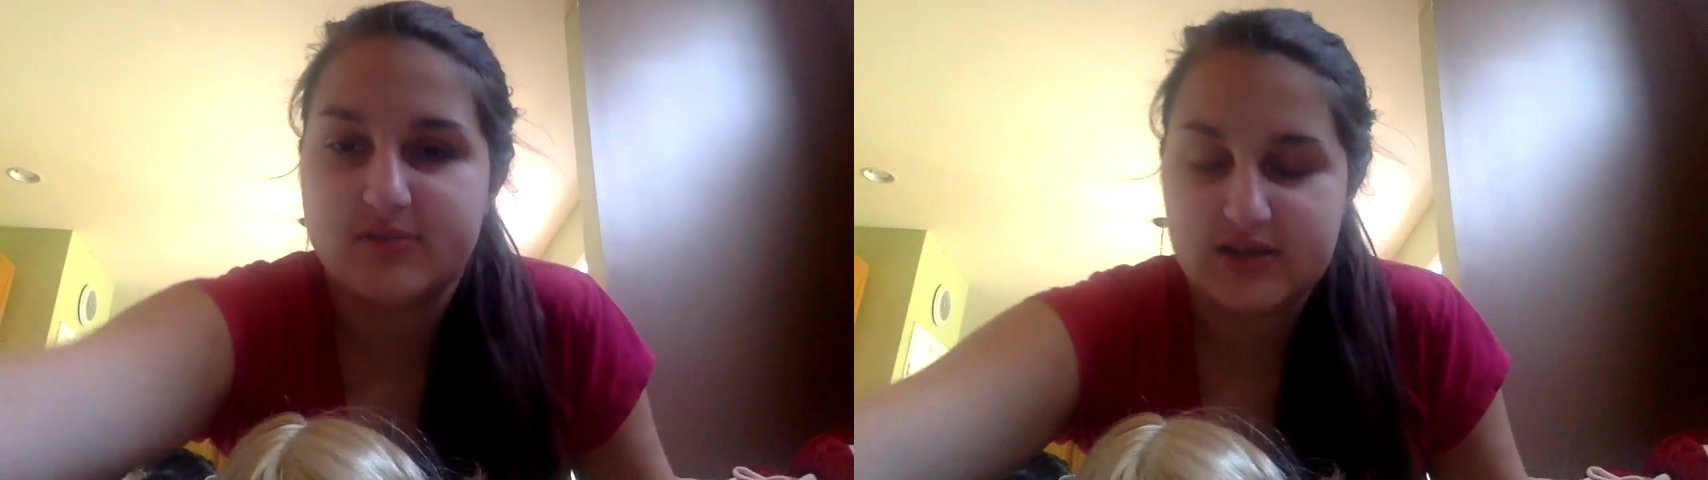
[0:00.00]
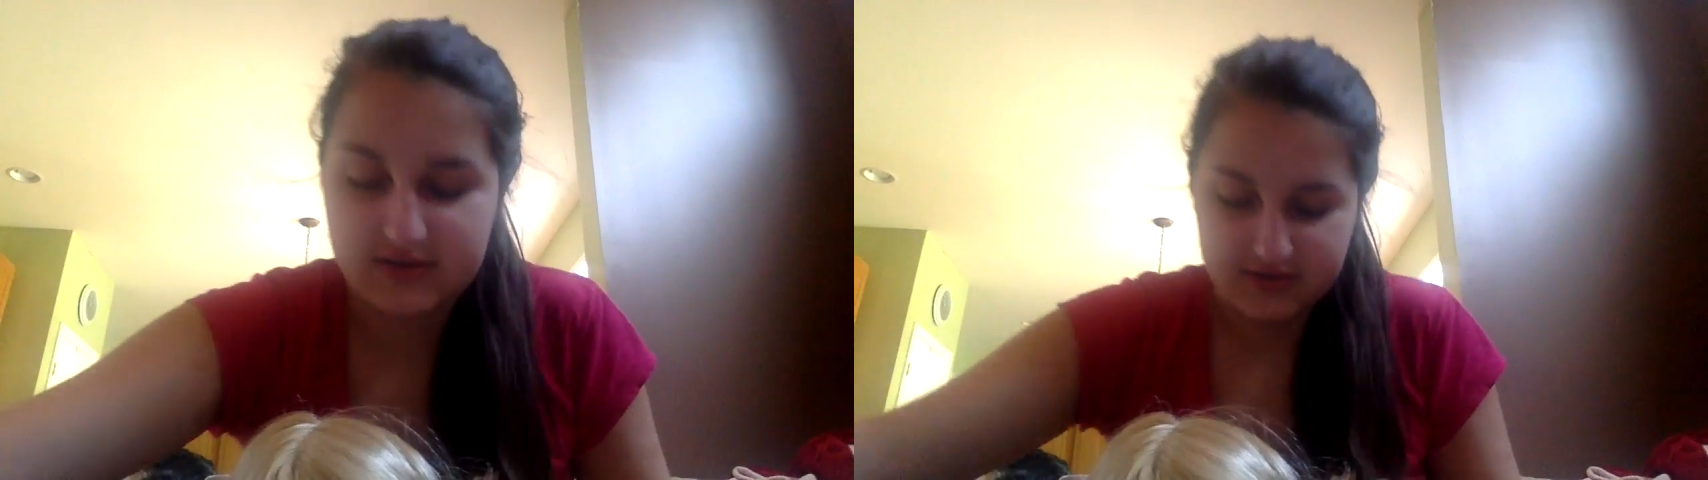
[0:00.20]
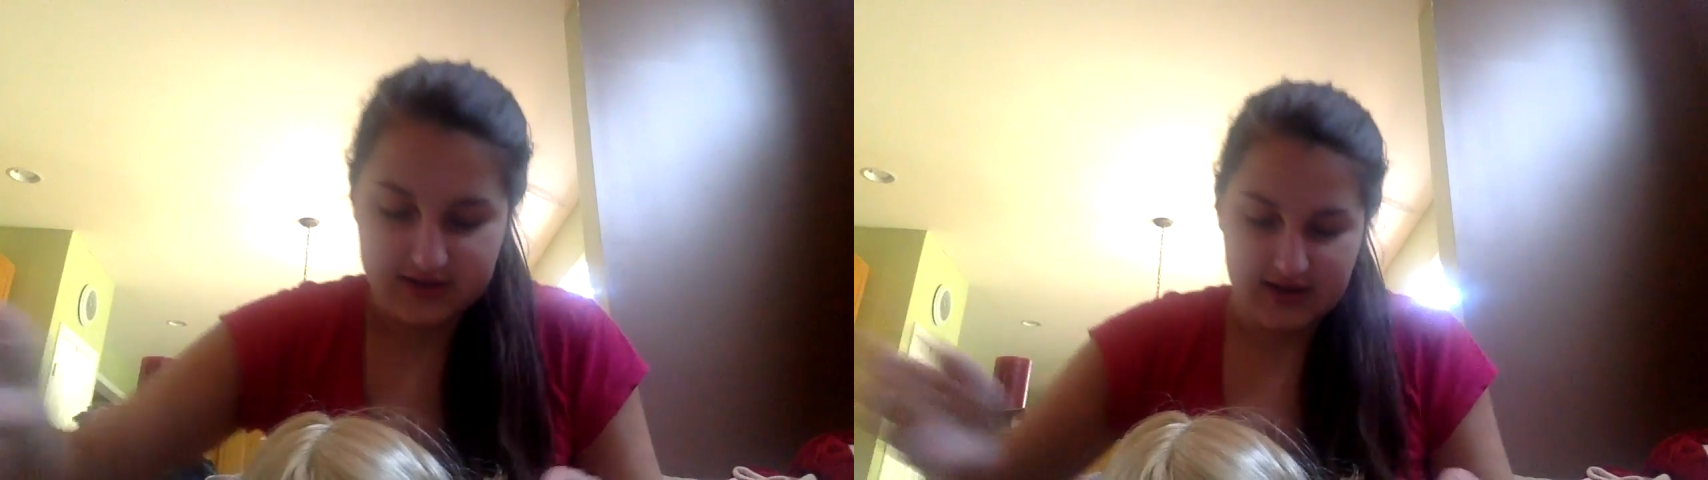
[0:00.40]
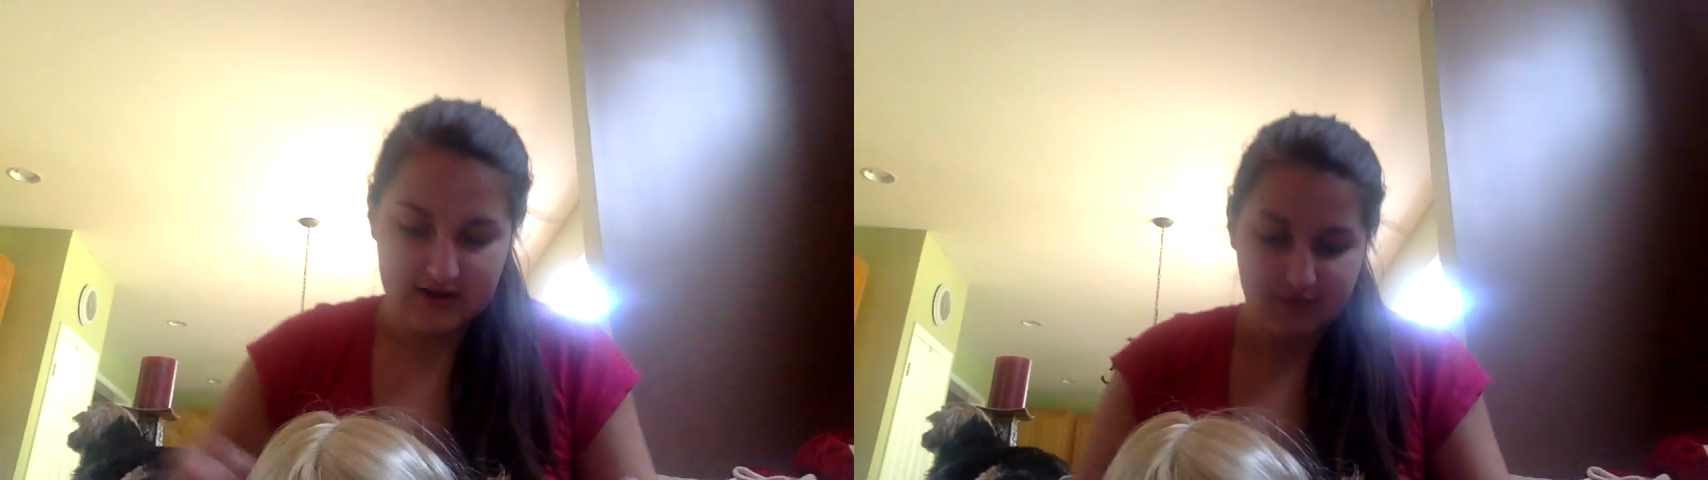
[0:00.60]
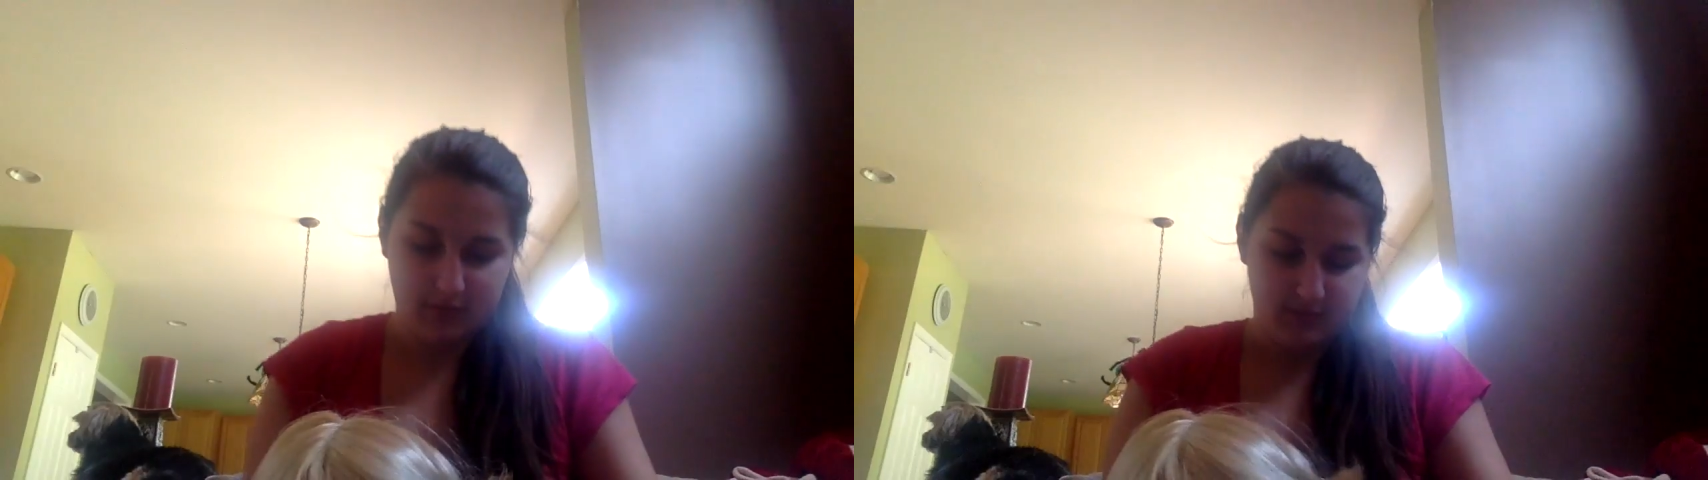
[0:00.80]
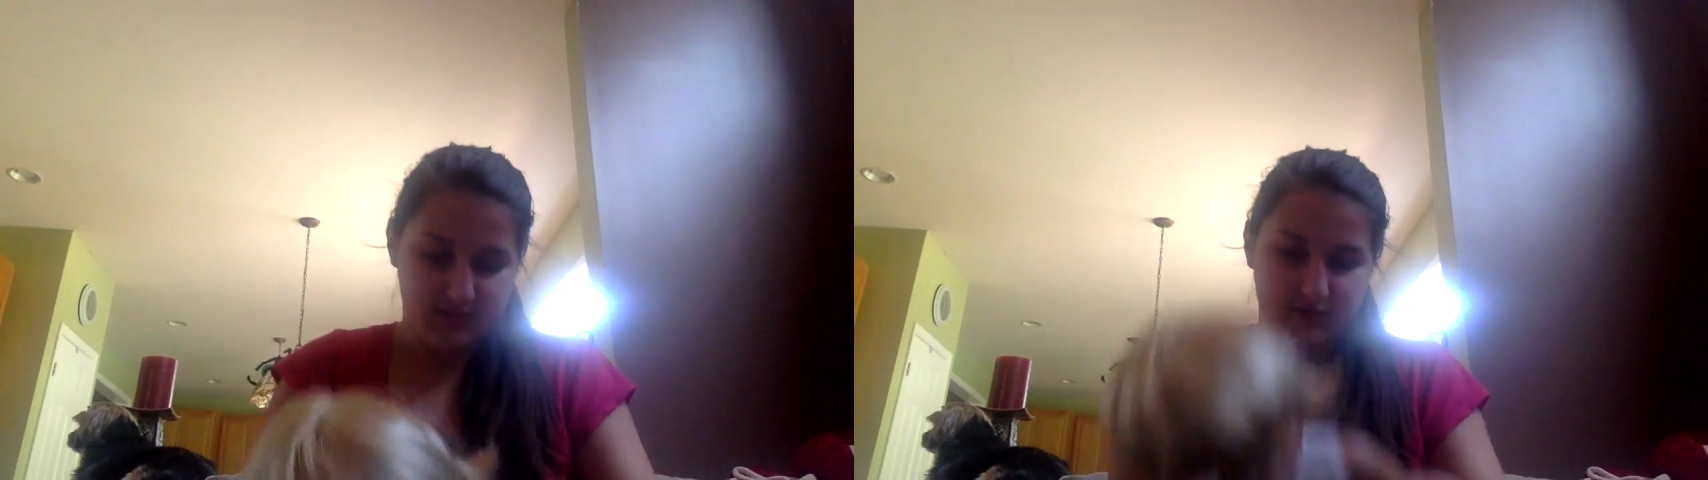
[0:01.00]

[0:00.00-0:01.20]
particularly careful with